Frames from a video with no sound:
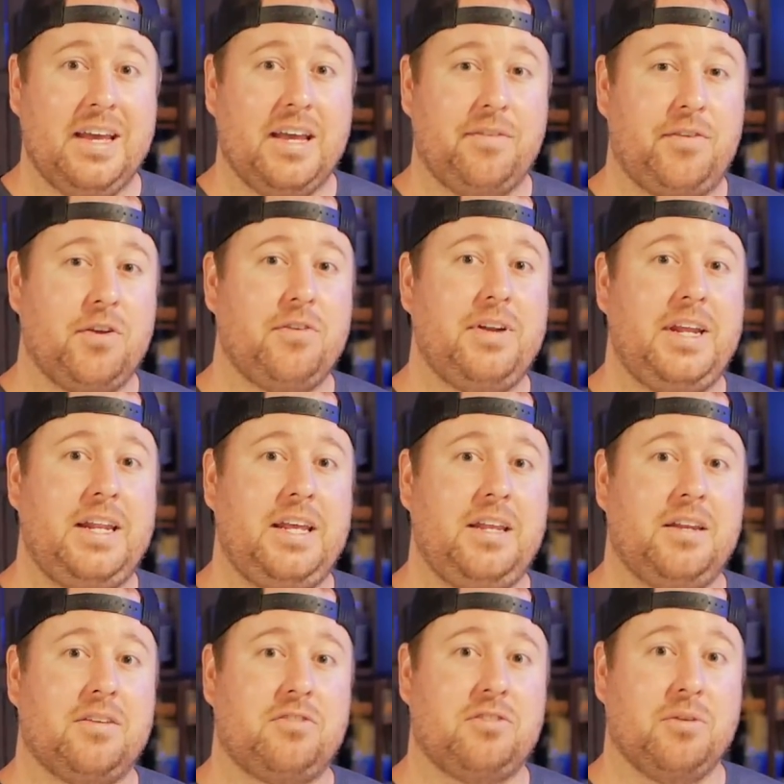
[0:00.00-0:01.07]
If you're
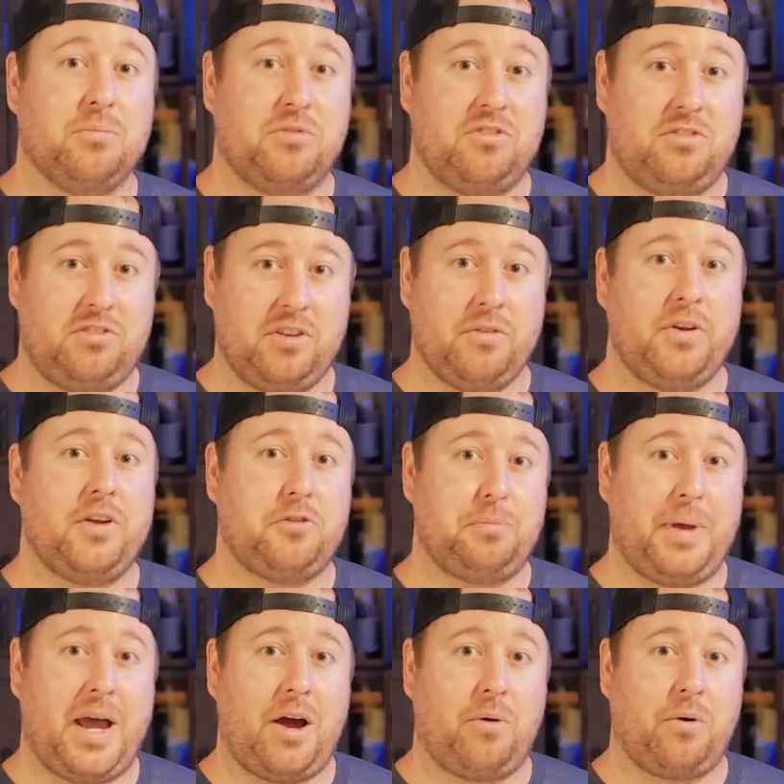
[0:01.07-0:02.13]
needing some serious
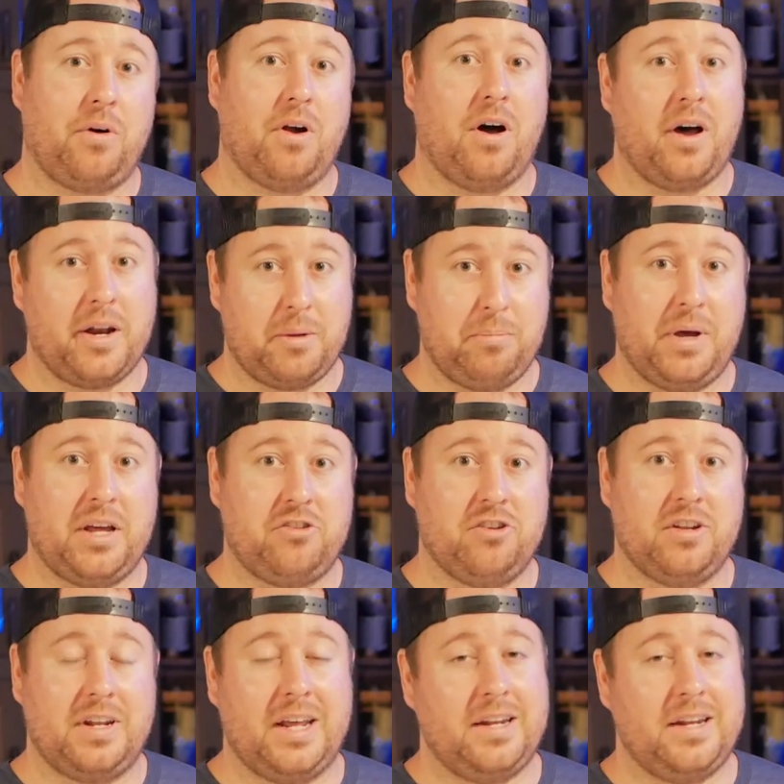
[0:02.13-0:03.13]
power on a budget